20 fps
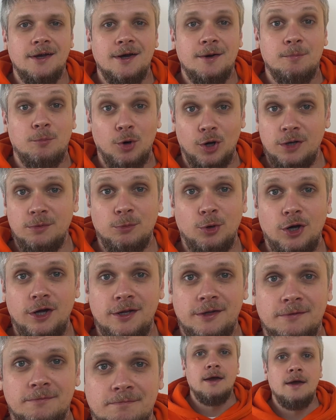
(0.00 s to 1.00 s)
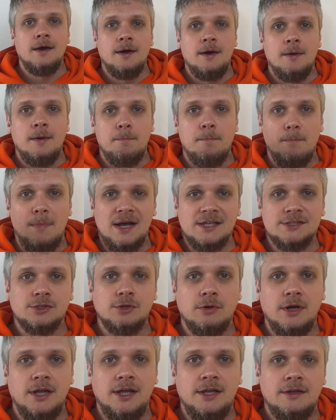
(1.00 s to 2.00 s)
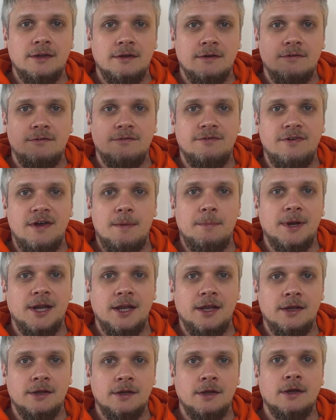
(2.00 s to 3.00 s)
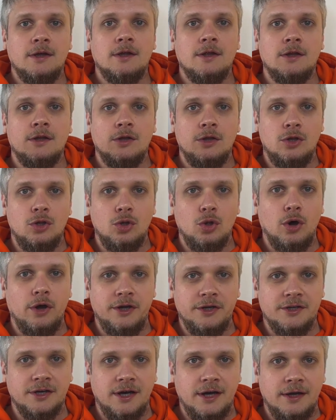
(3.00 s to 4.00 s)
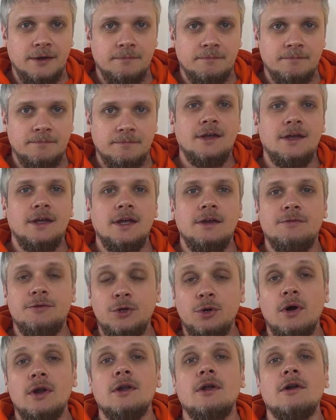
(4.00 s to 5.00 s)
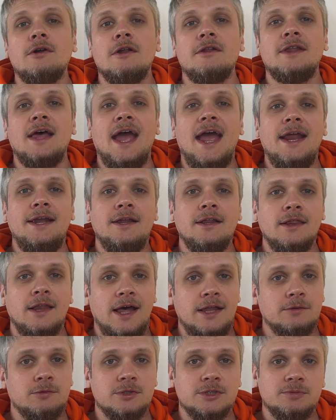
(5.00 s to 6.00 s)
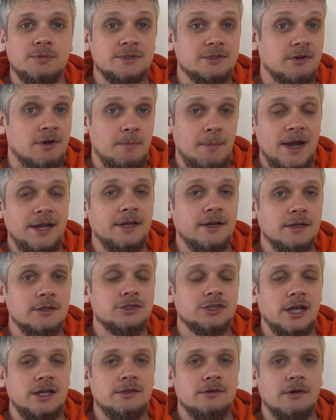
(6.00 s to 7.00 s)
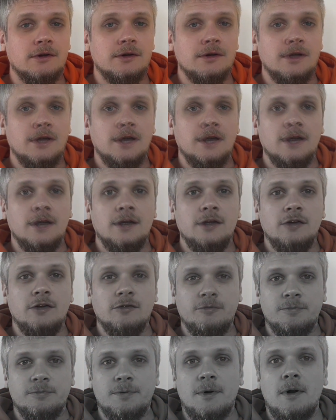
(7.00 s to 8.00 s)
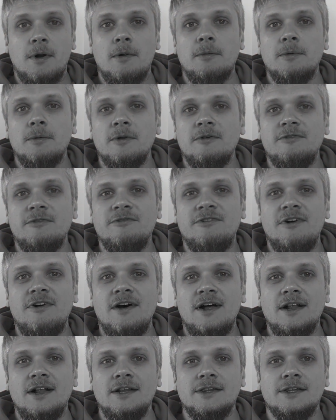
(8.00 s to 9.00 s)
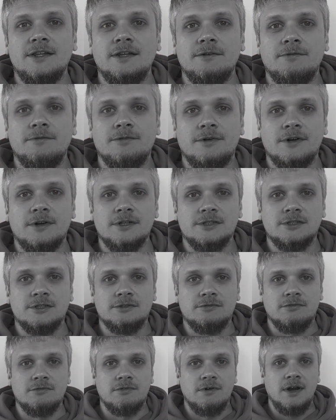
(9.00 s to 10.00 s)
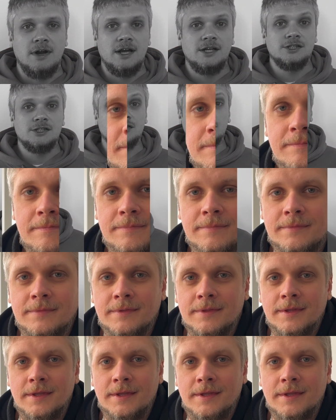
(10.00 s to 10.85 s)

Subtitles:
Moin moin. Masculine, feminine, neuter. If you are learning any language with grammatical gender, you've probably felt the frustration of...